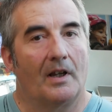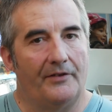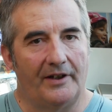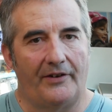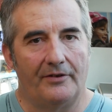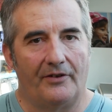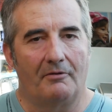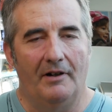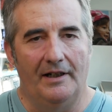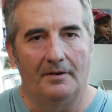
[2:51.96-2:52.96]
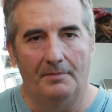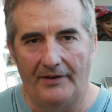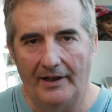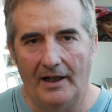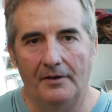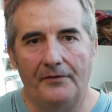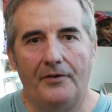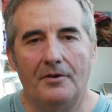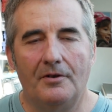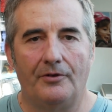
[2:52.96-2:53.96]
This sounds great, but there are a
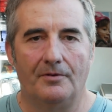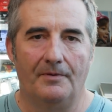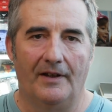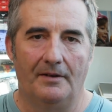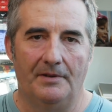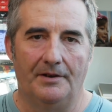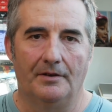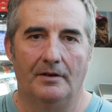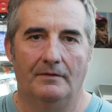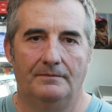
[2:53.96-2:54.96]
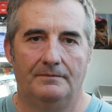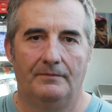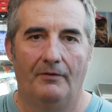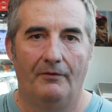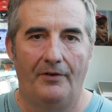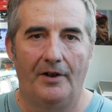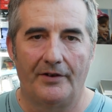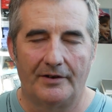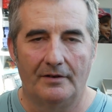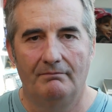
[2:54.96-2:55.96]
few issues with that method.
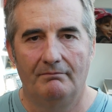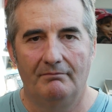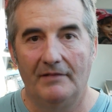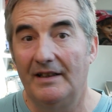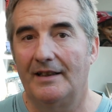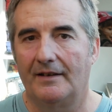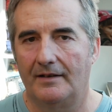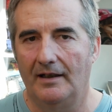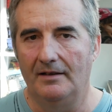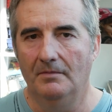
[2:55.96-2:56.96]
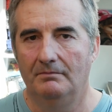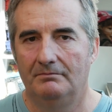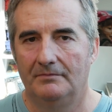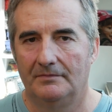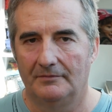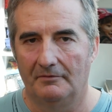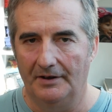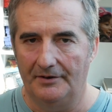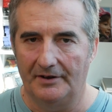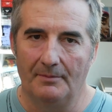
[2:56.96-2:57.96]
First, it takes time. We are
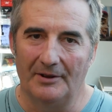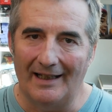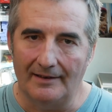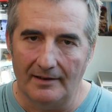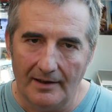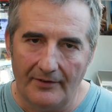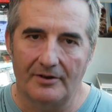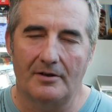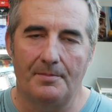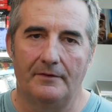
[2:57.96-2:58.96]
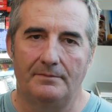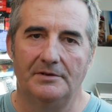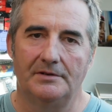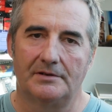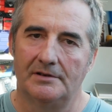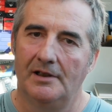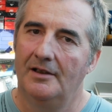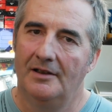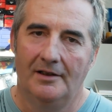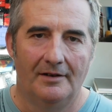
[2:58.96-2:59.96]
talking about at least a couple of months,
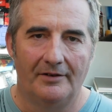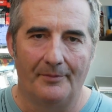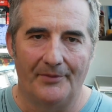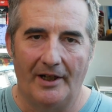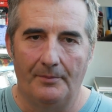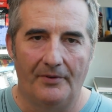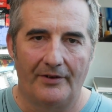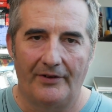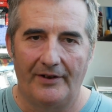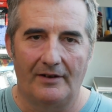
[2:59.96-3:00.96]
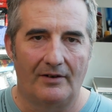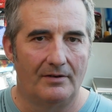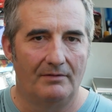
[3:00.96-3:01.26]
sometimes 6